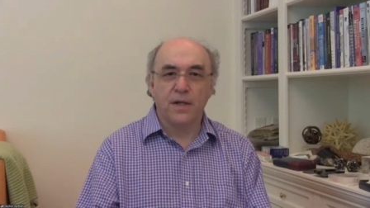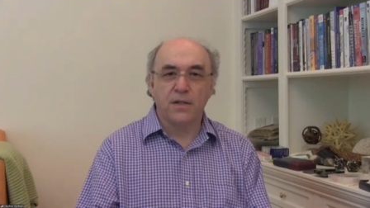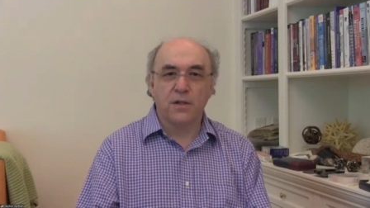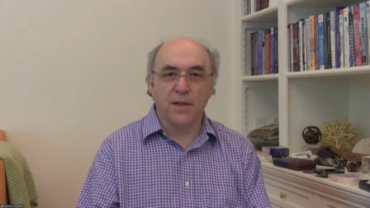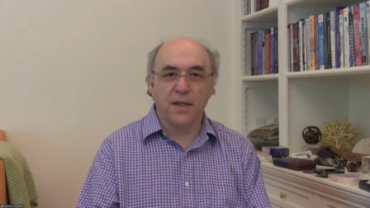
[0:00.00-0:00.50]

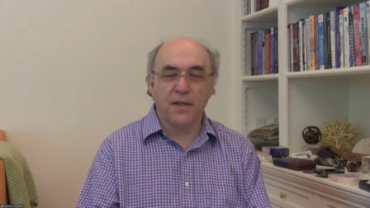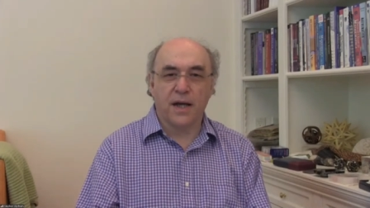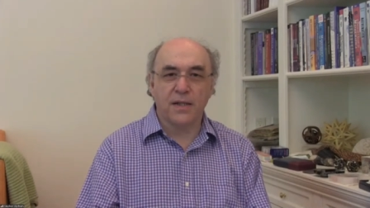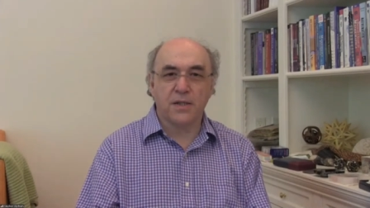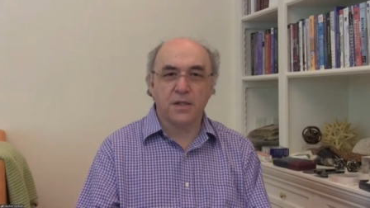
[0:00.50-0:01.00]
So I think
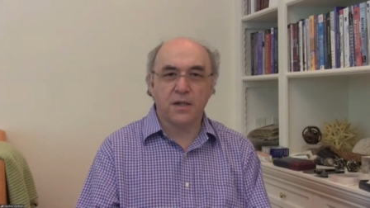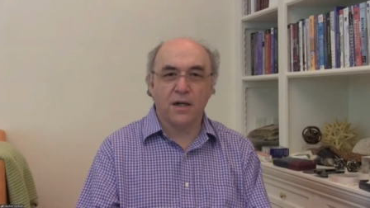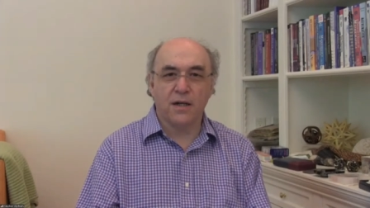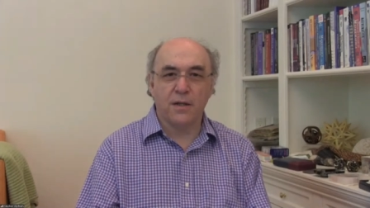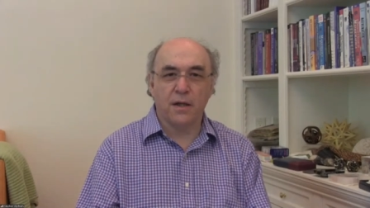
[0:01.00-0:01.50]
that's,
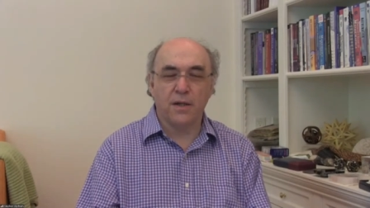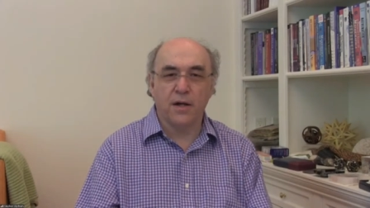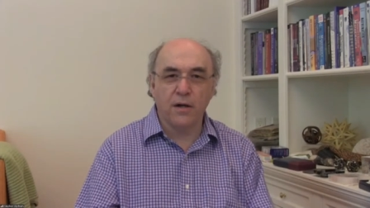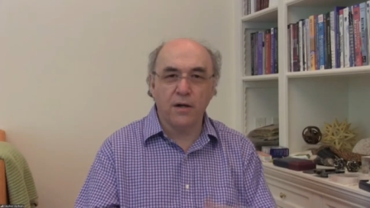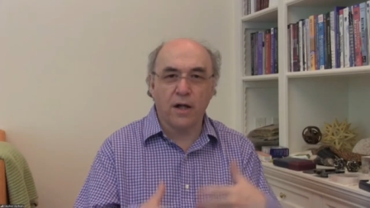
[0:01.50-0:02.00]
and
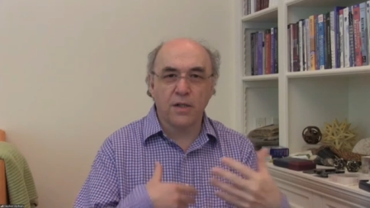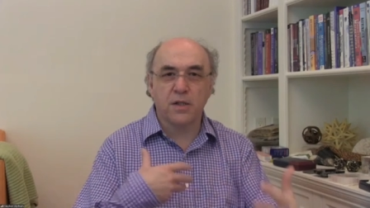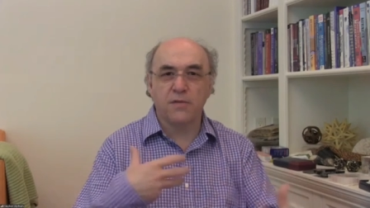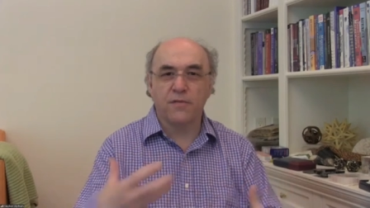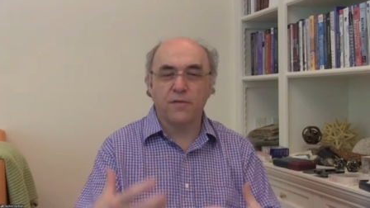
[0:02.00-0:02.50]
there are lots of